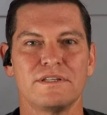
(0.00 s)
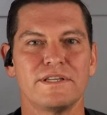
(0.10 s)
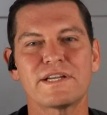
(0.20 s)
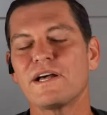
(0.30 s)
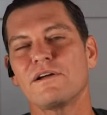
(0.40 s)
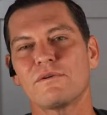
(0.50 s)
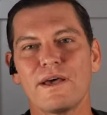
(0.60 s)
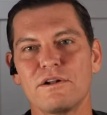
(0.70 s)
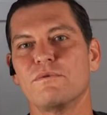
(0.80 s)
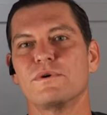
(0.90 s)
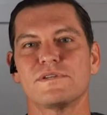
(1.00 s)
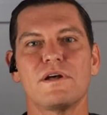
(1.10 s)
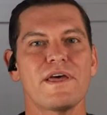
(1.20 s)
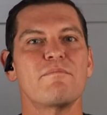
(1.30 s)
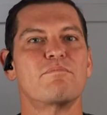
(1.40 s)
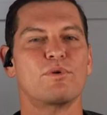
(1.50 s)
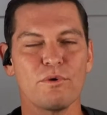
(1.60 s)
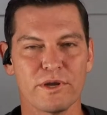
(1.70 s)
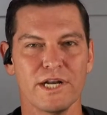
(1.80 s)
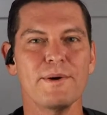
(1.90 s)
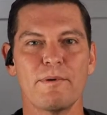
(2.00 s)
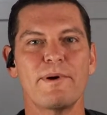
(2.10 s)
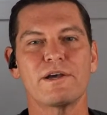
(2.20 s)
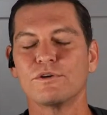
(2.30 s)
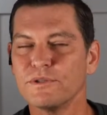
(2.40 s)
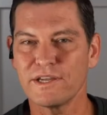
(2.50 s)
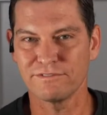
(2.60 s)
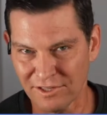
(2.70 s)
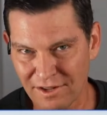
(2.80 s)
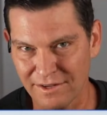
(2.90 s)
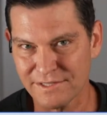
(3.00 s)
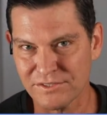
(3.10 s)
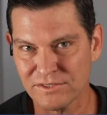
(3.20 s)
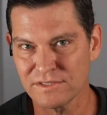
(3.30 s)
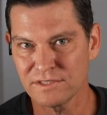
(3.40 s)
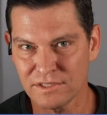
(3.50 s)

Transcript: that Colorado was all that broken up about who they've lost